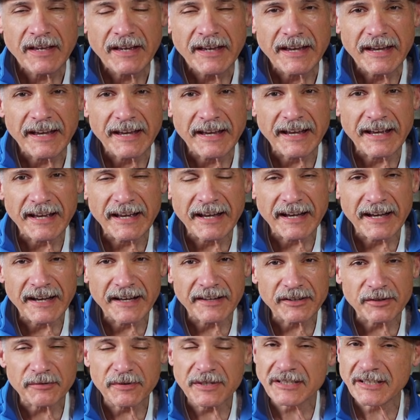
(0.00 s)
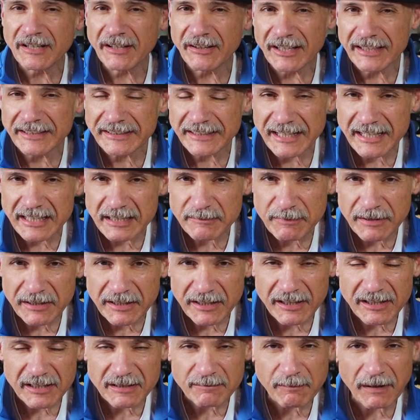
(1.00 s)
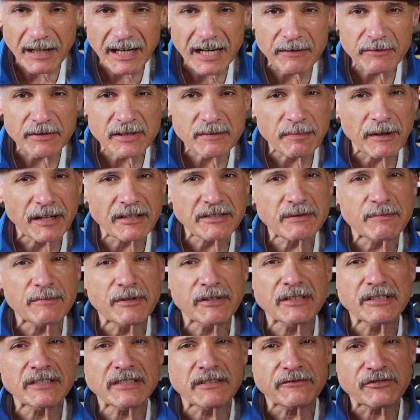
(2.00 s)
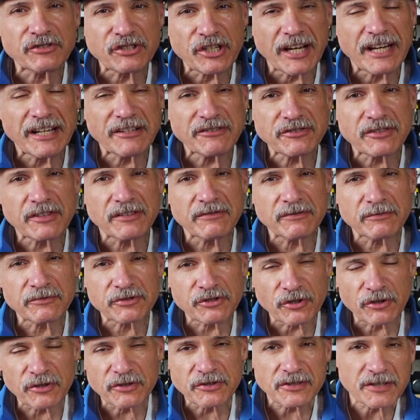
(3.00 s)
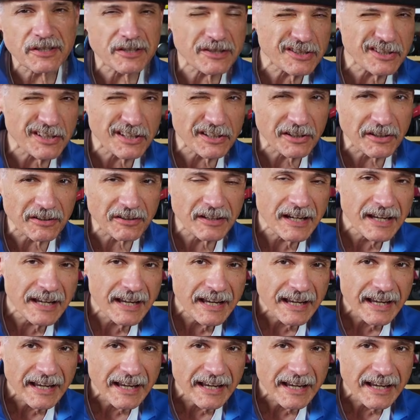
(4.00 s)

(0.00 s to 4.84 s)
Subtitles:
and the reason I like that is because my responsibilities have changed at church this year,